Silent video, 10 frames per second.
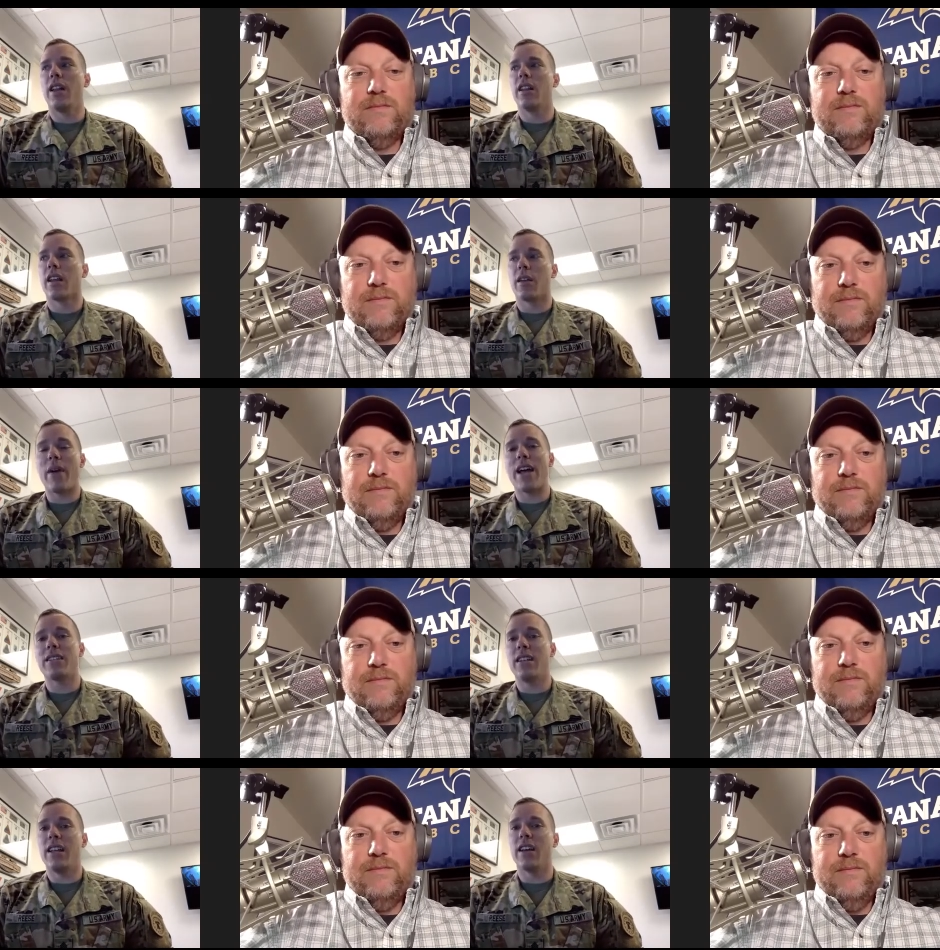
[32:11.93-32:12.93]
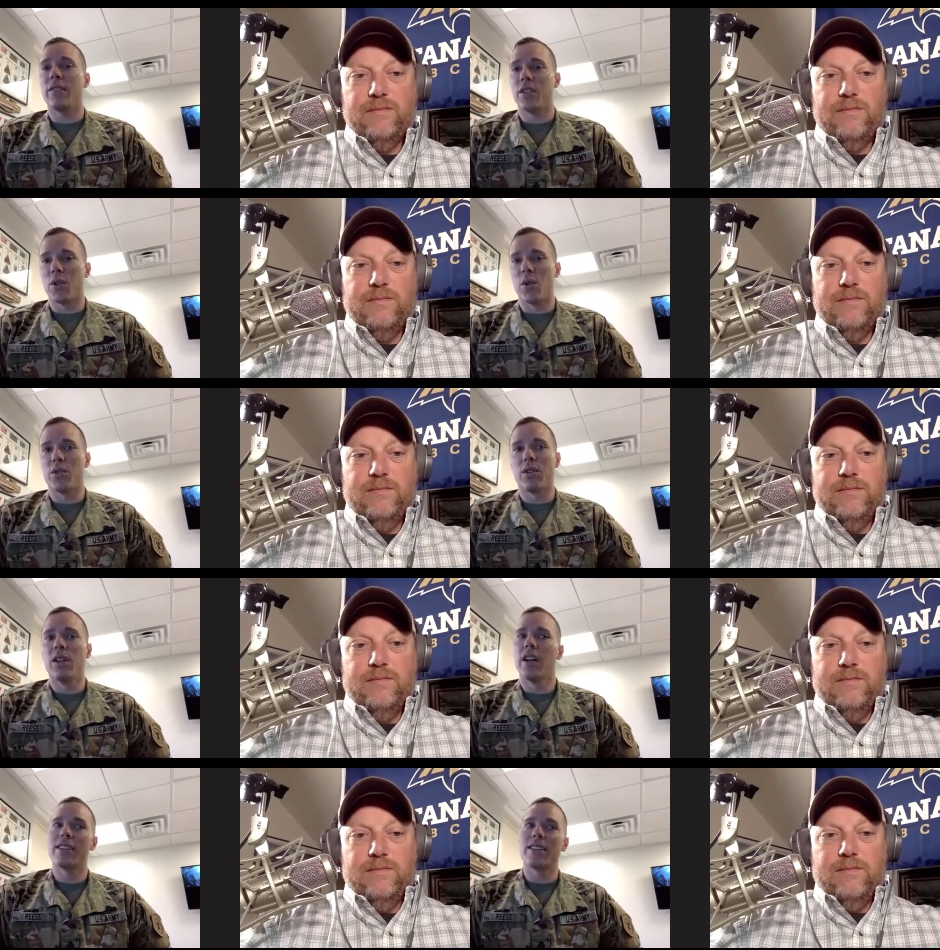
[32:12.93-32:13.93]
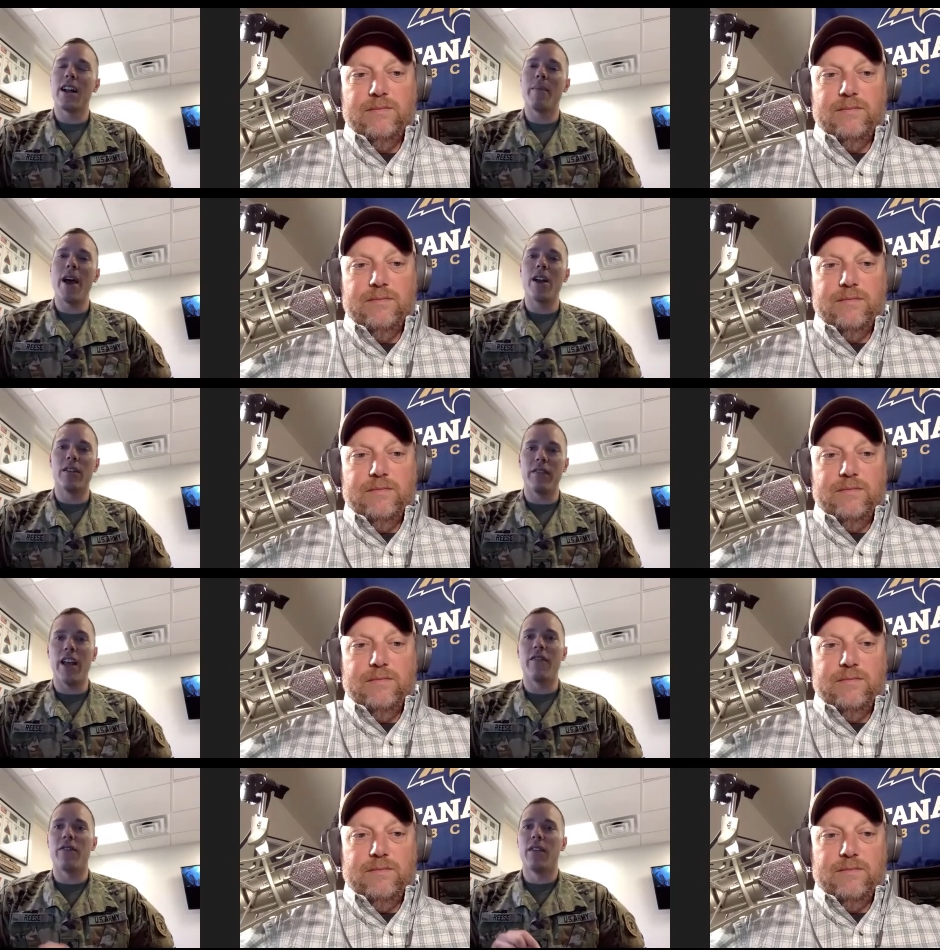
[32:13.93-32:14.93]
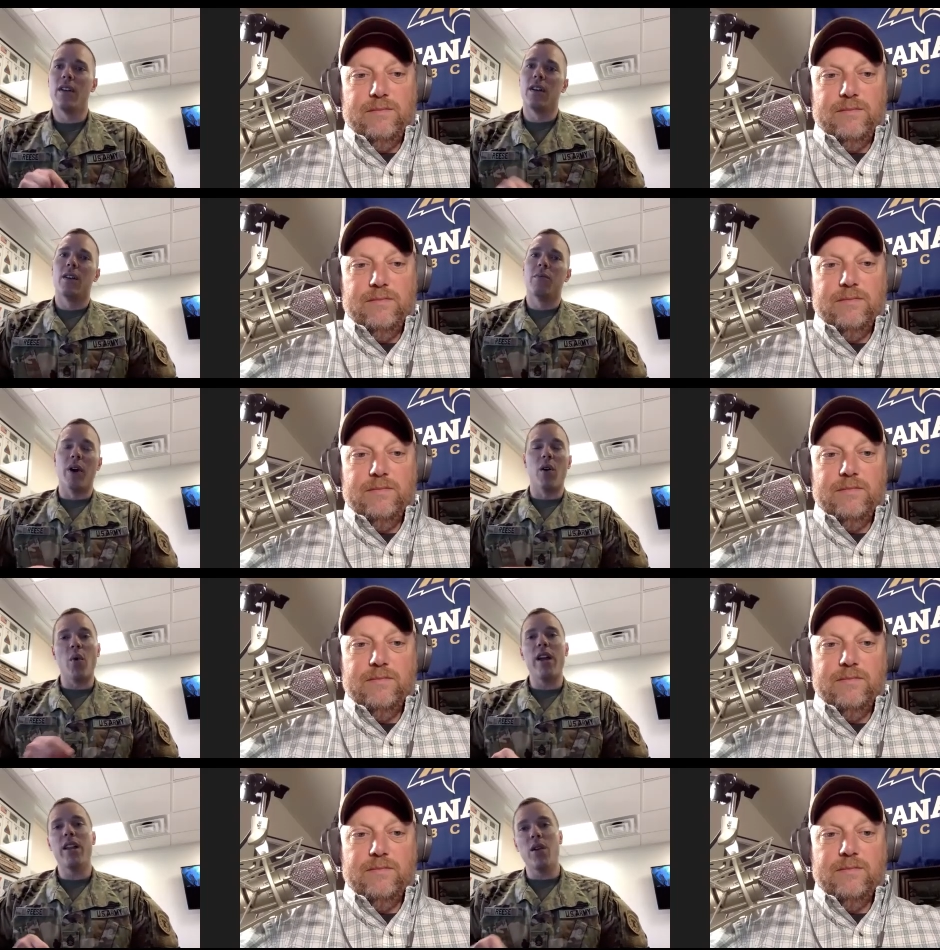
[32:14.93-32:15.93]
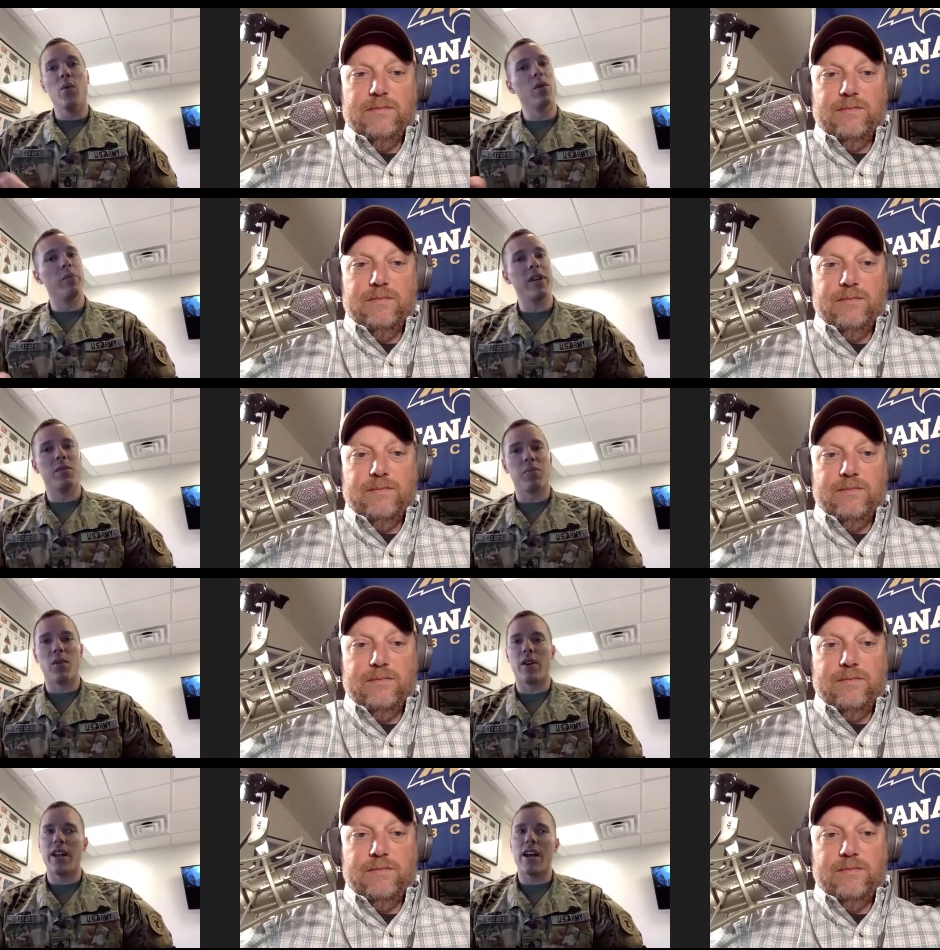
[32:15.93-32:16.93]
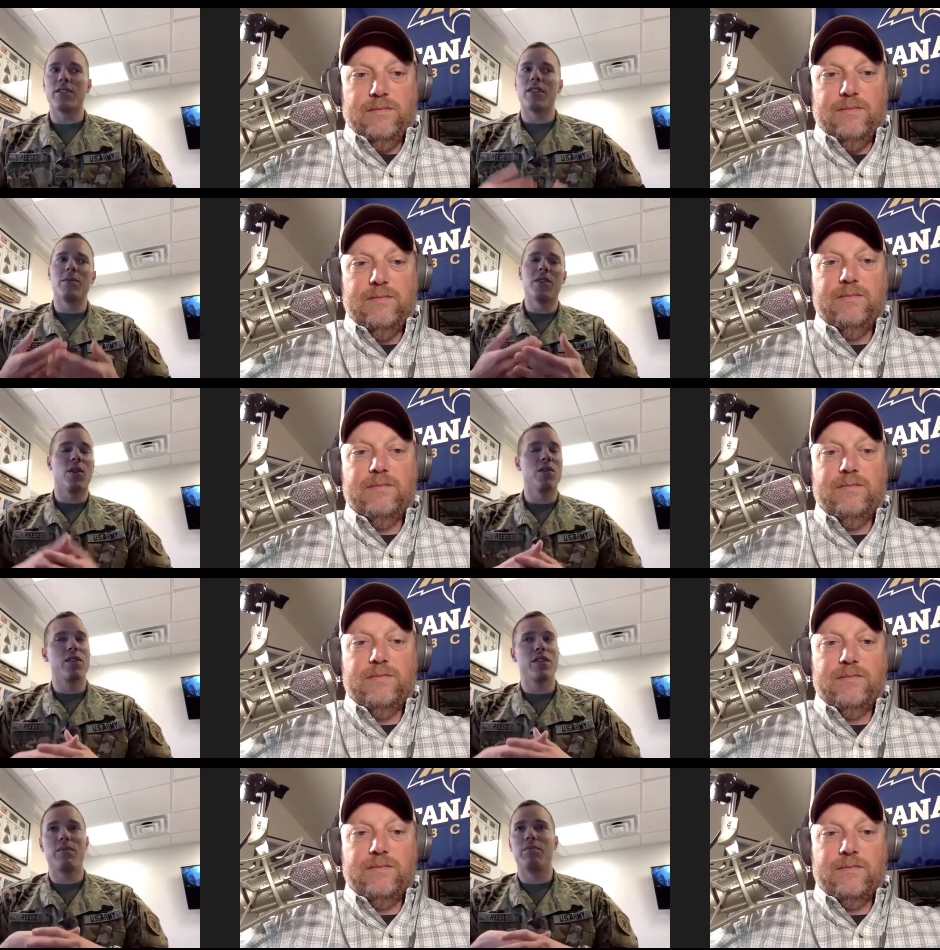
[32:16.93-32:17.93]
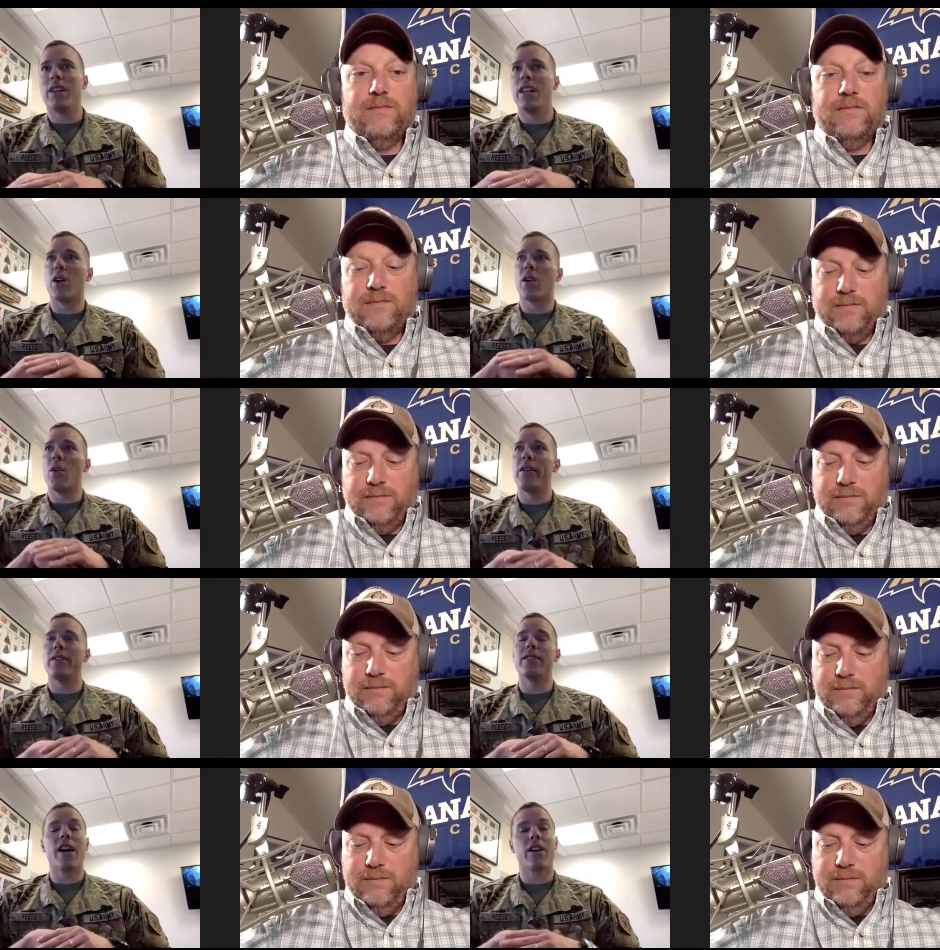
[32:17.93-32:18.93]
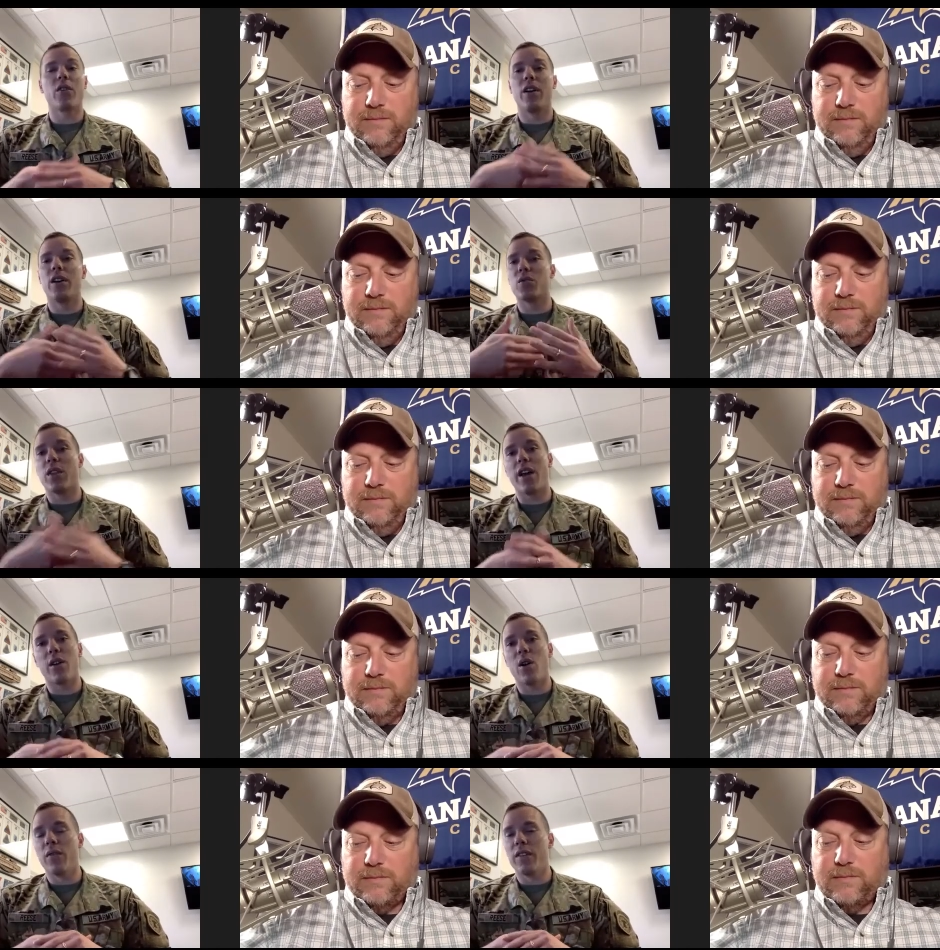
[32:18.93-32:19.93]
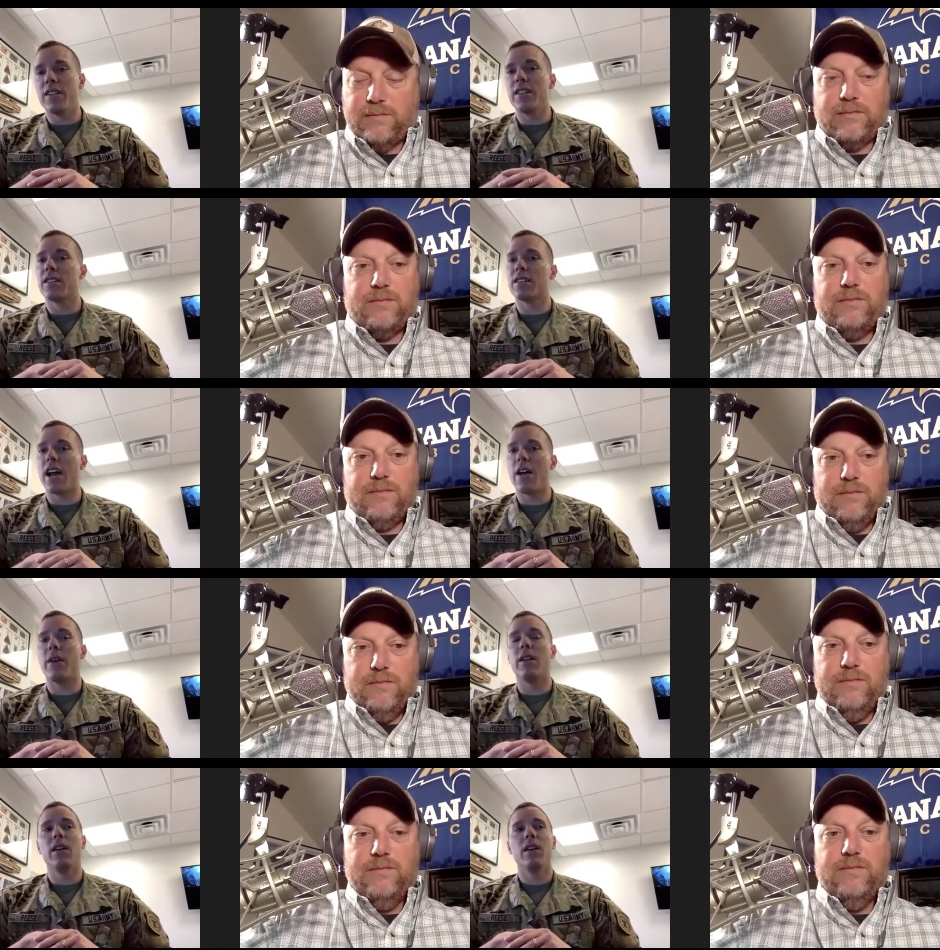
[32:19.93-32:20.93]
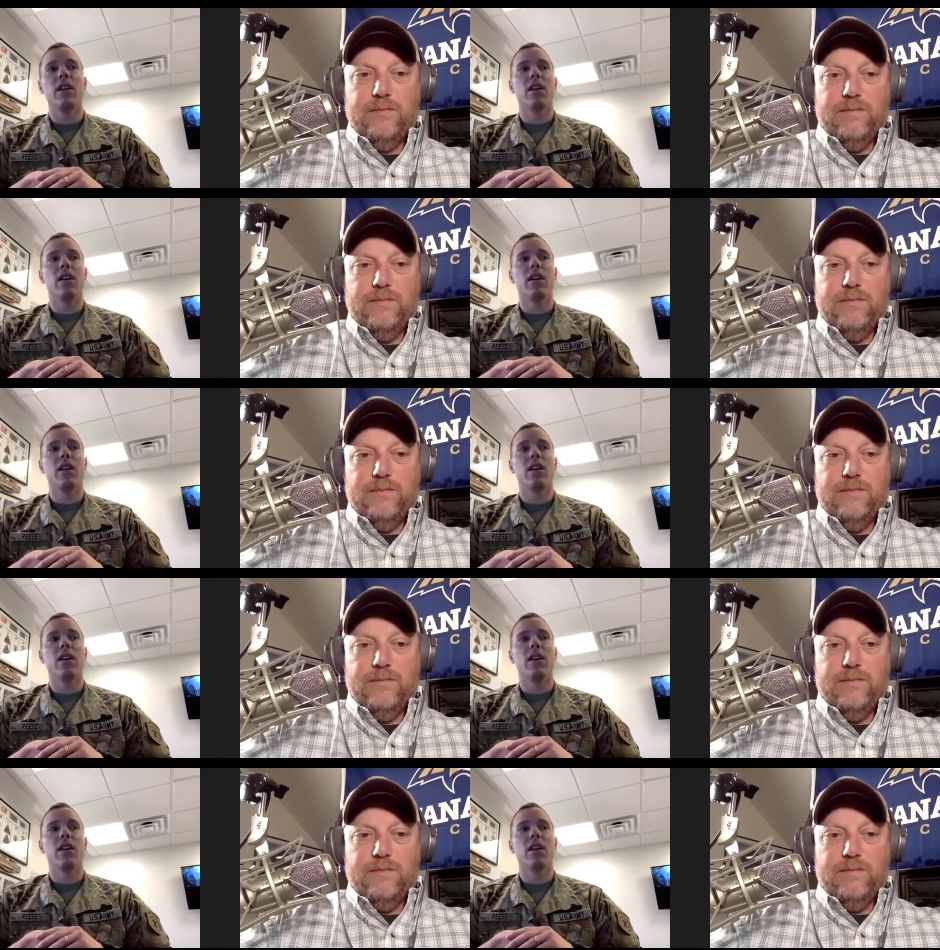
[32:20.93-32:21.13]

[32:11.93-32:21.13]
Speaker 1: in the capacity of a soldier, it's not a matter of if, but when you will be deployed. Now, some soldiers, you know, go their entire careers without an overseas assignment.